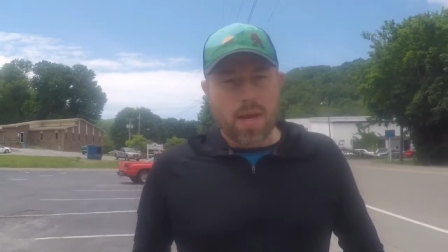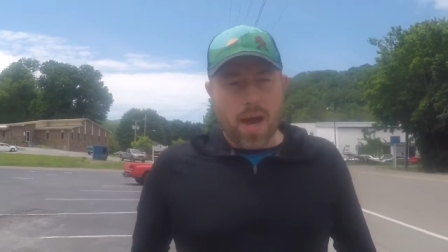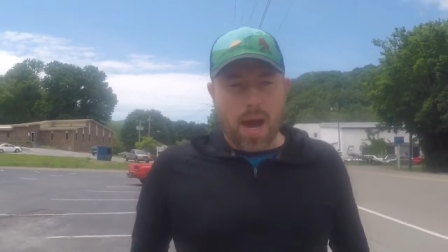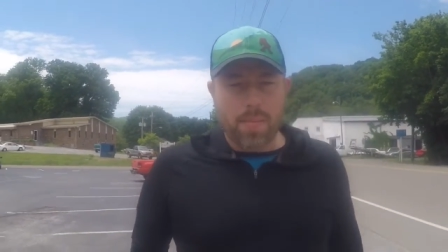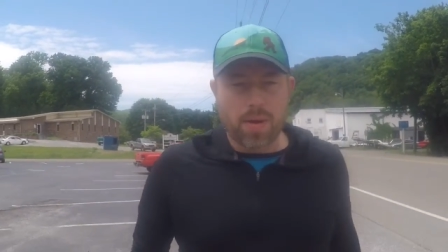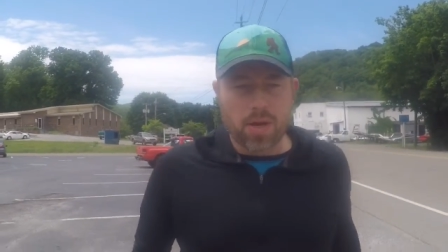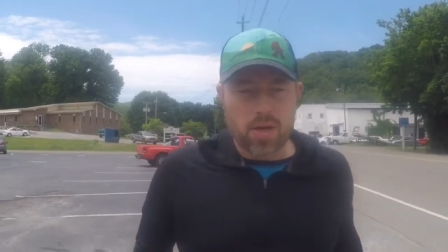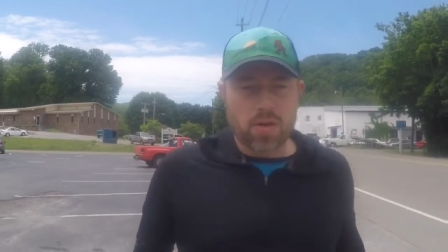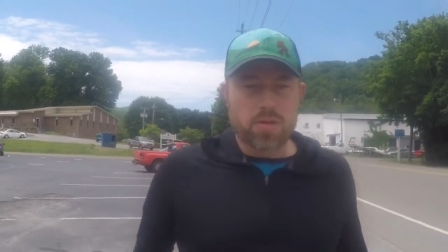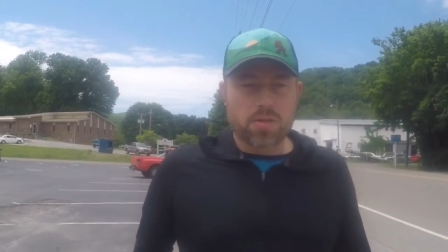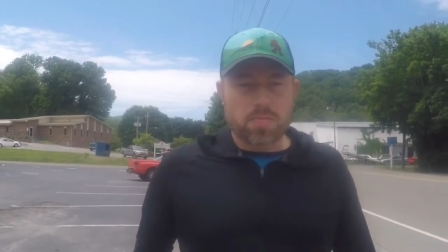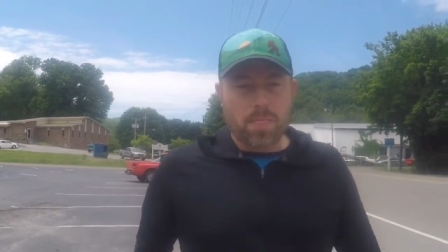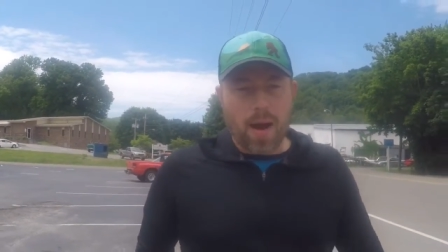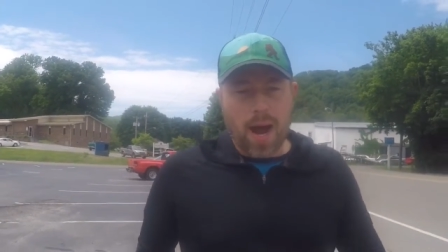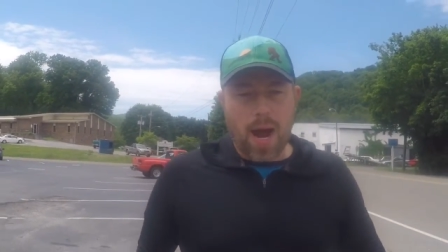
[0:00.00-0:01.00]
I'm in a good
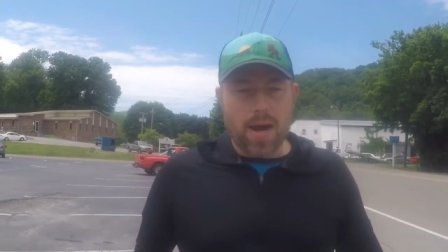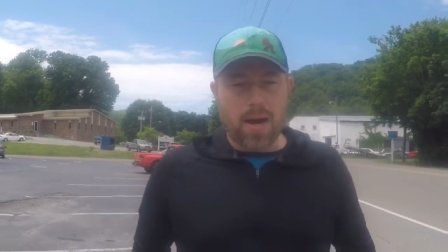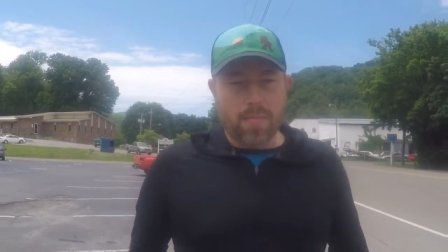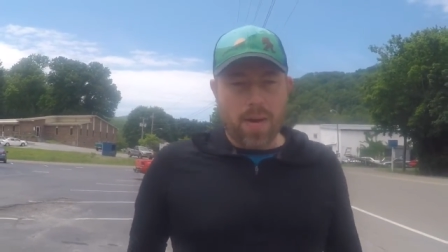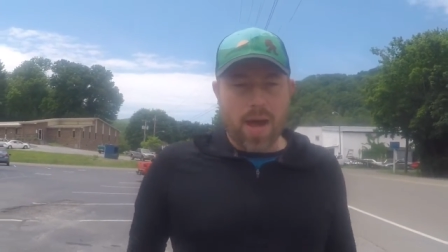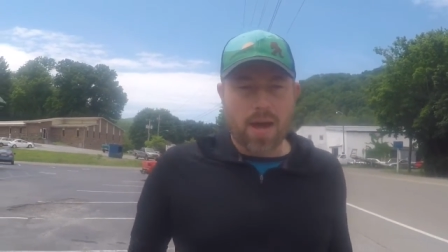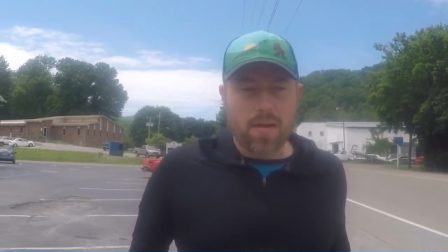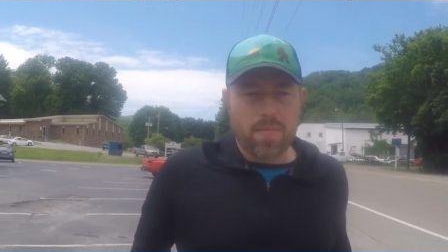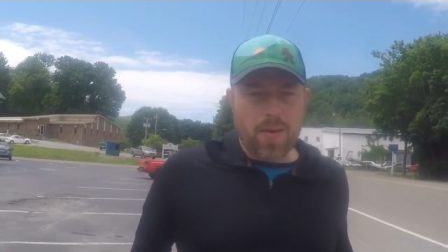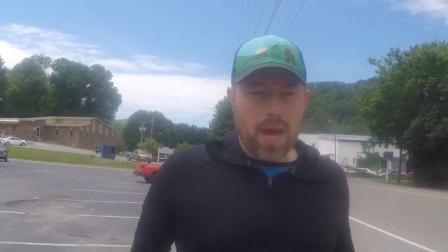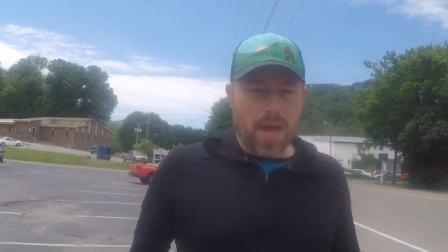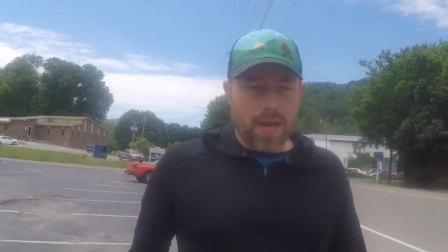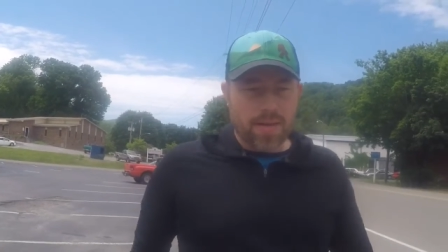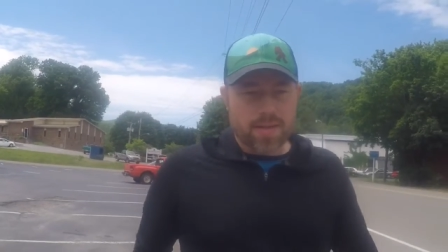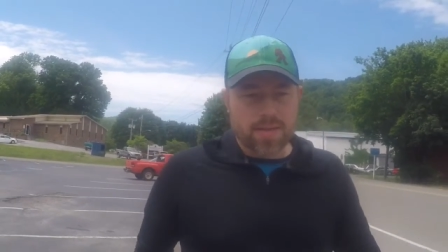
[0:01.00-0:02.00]
spot. I'm ahead of
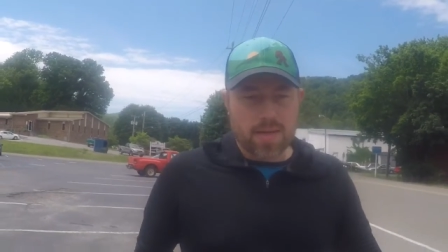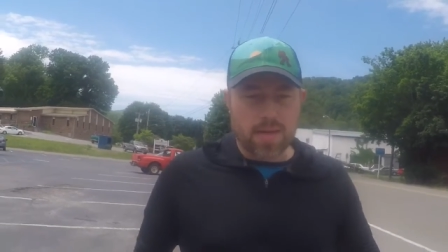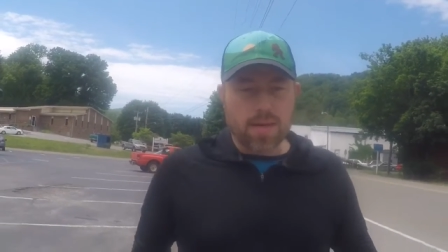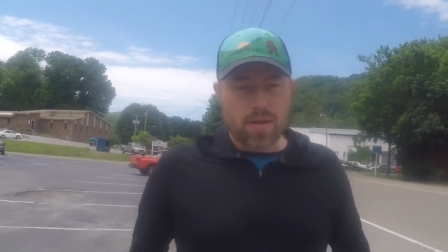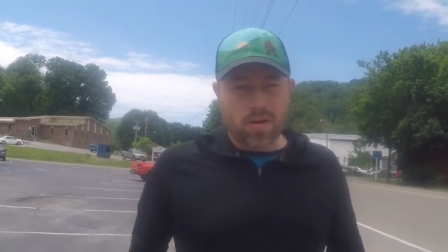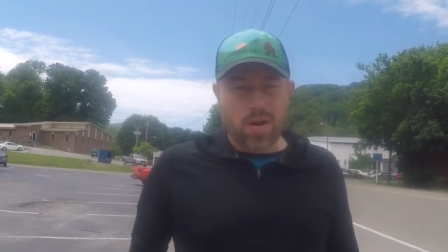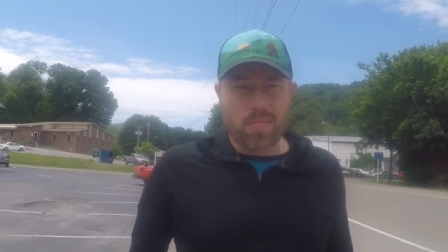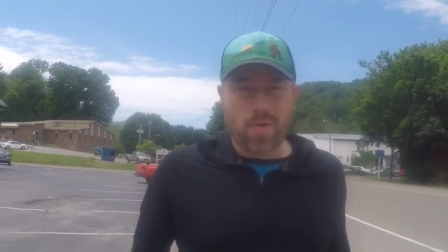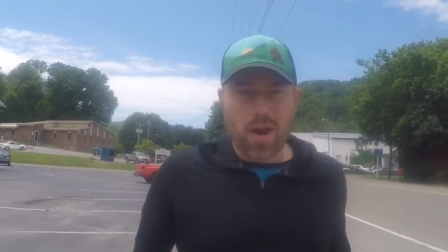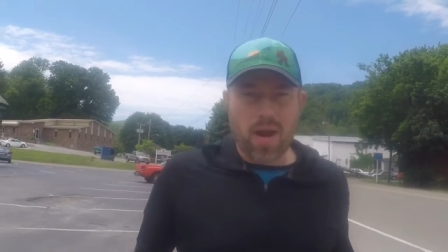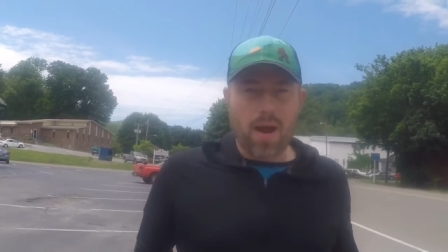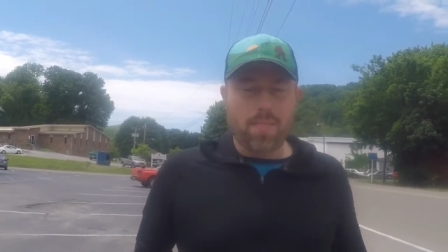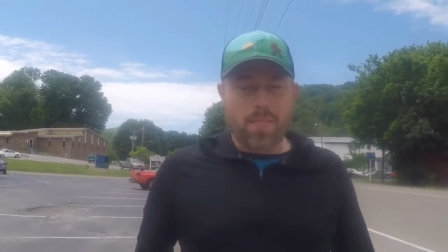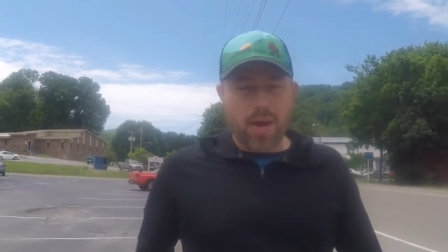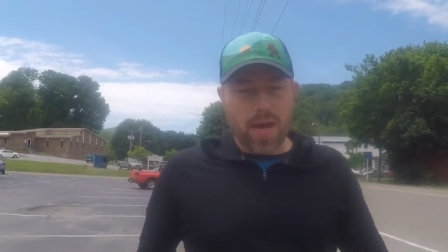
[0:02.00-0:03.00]
pace, or I'm right
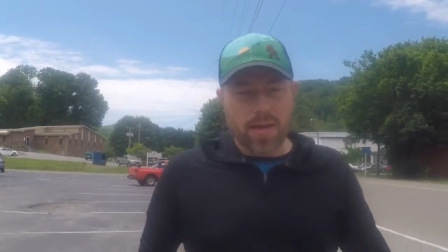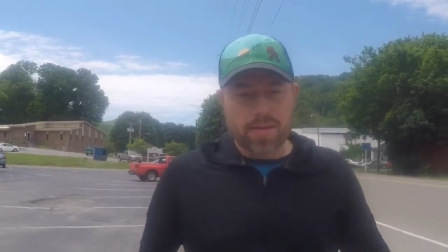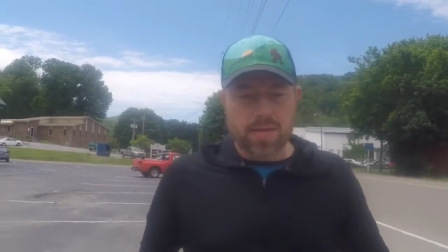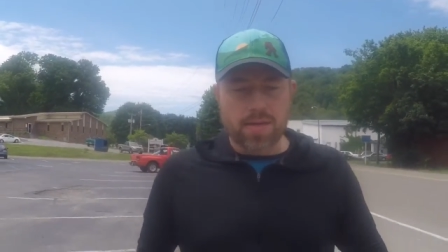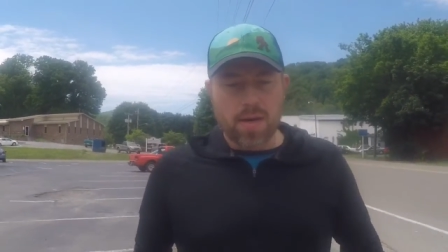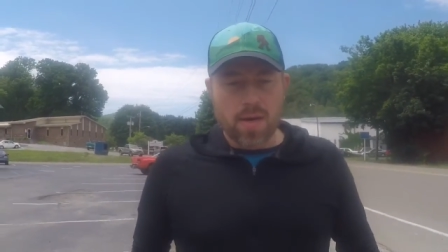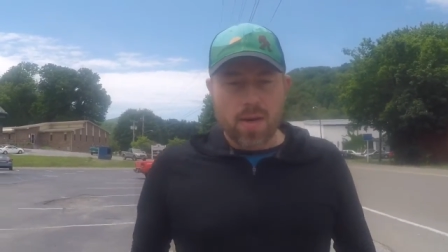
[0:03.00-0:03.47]
on pace,